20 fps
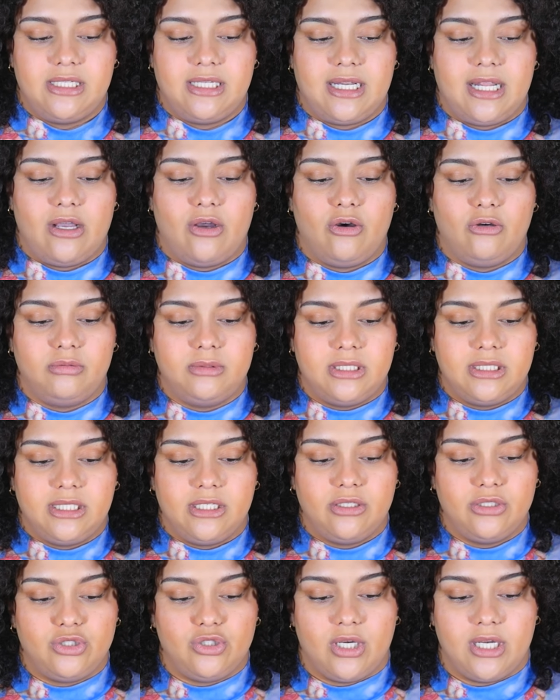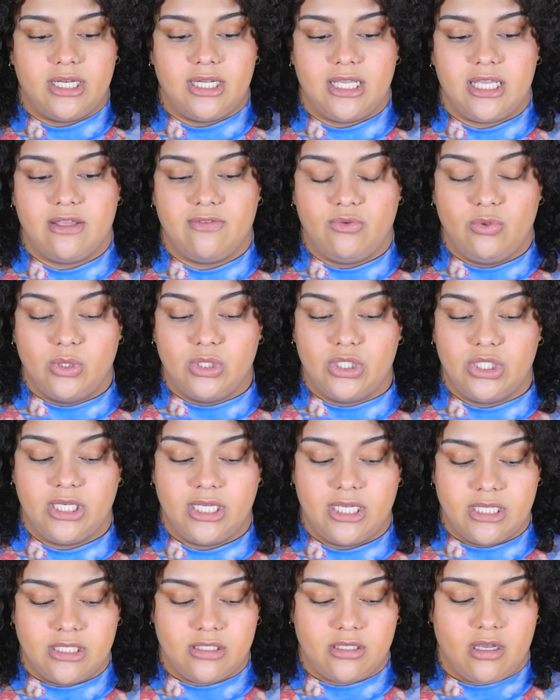and I hope that they're trying to give you a
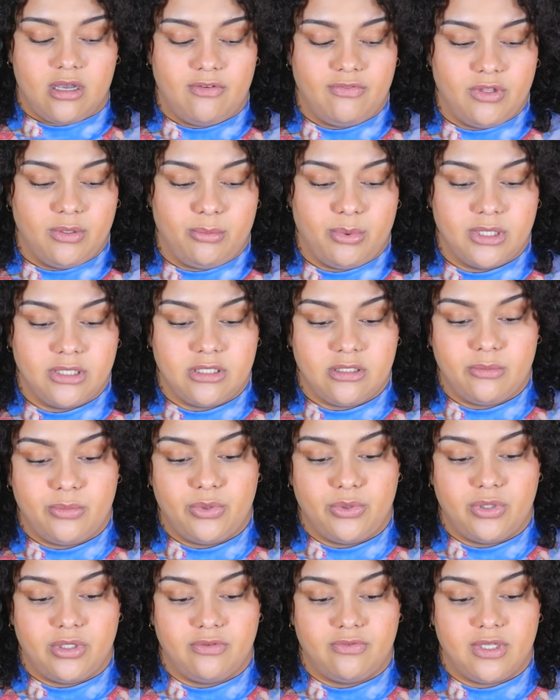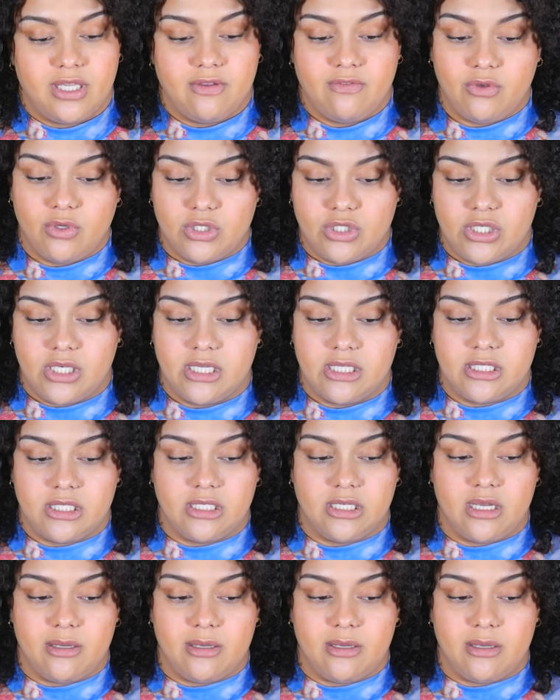chance off the principle of giving you a chance and